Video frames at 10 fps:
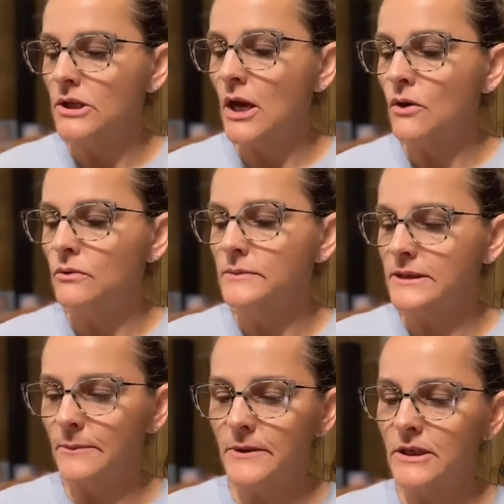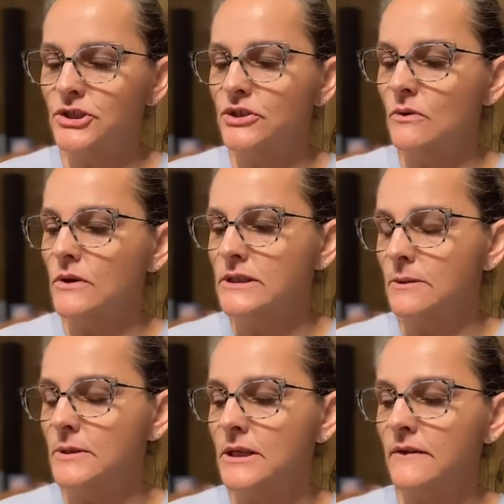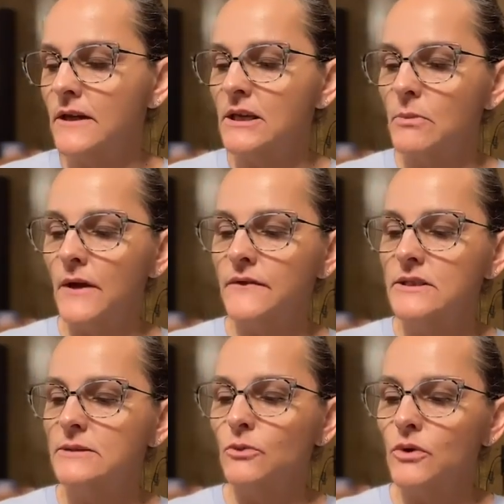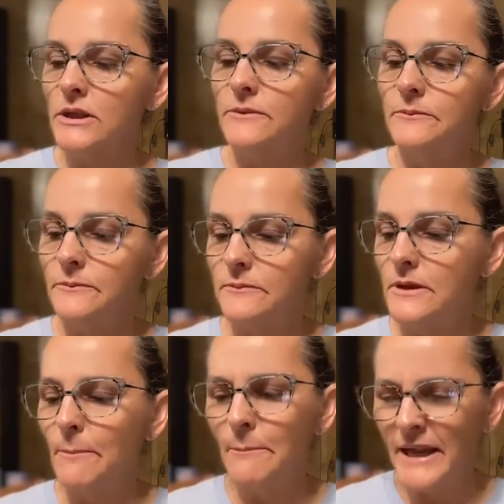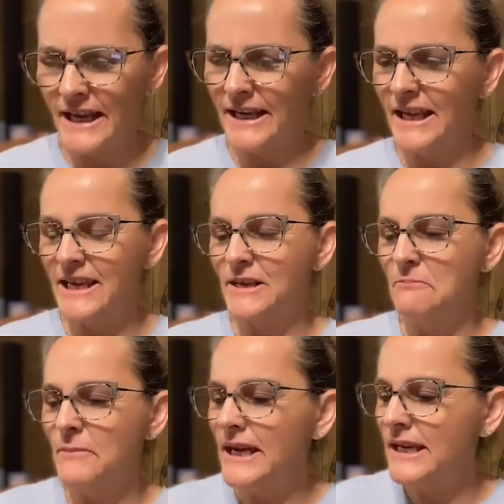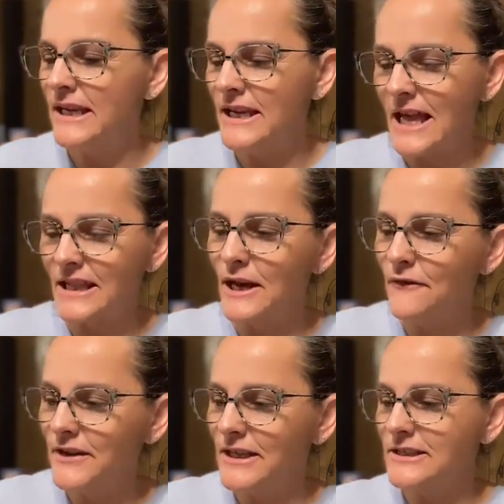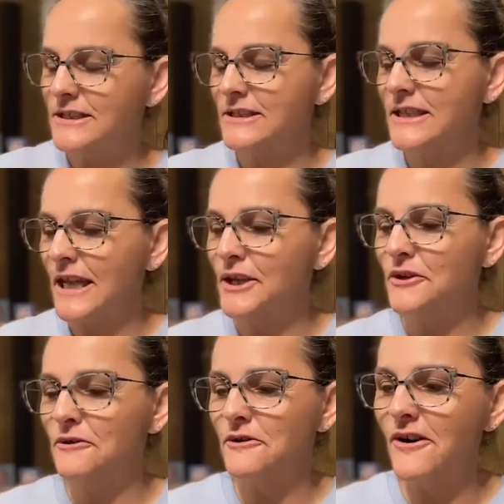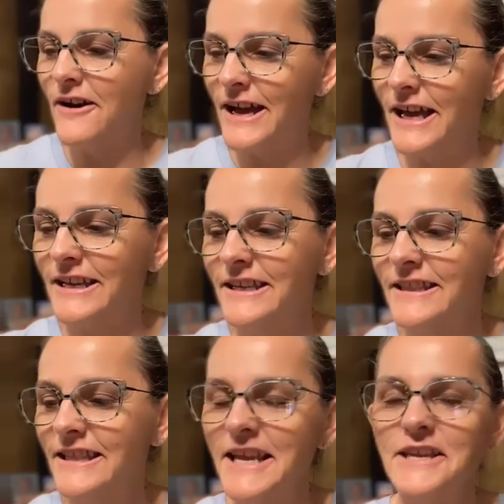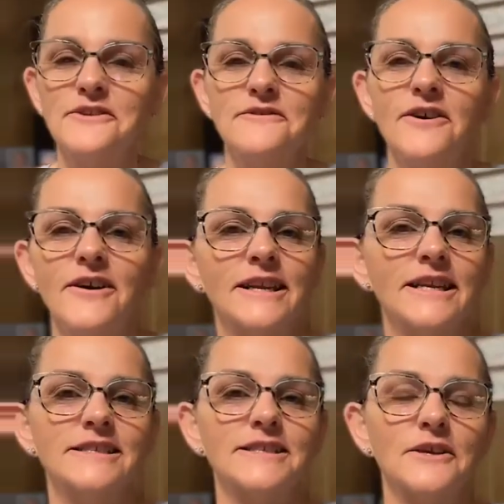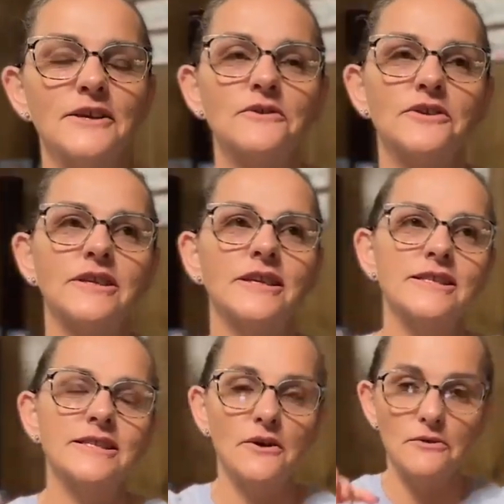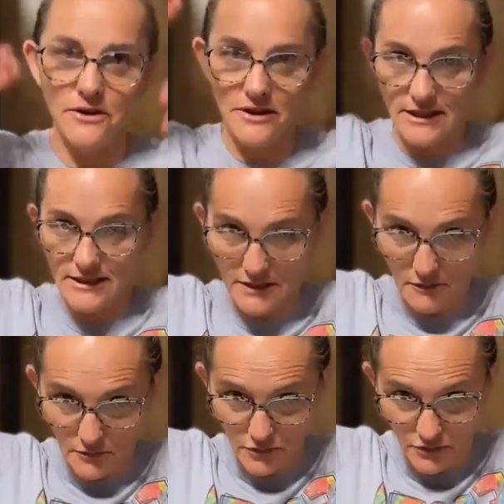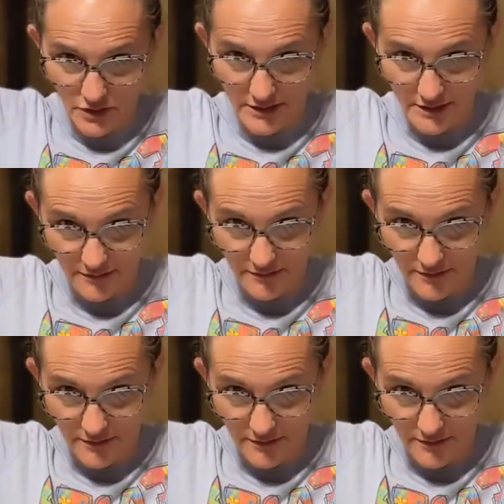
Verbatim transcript: you know, something to chew on, something to think about this morning. Meaty, meaty, I love it. Thank you, God. Thank you, God. He's so good. He's so good. He's so good.